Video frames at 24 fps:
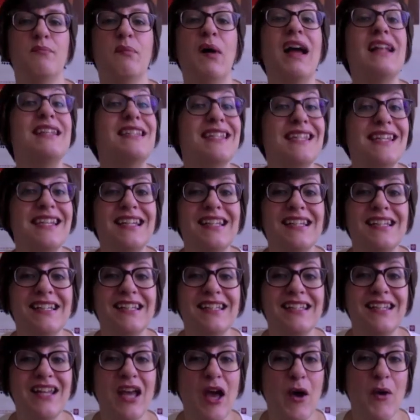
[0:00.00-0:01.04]
But
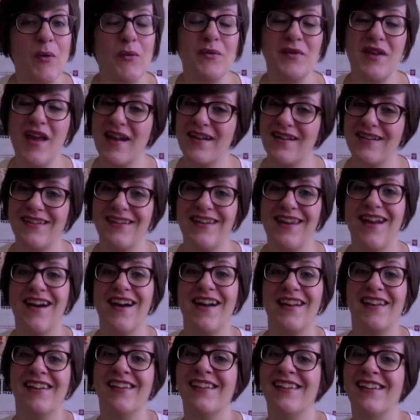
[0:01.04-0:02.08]
no, not at
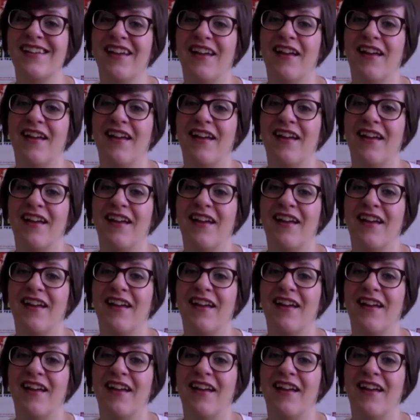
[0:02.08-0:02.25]
NIADA.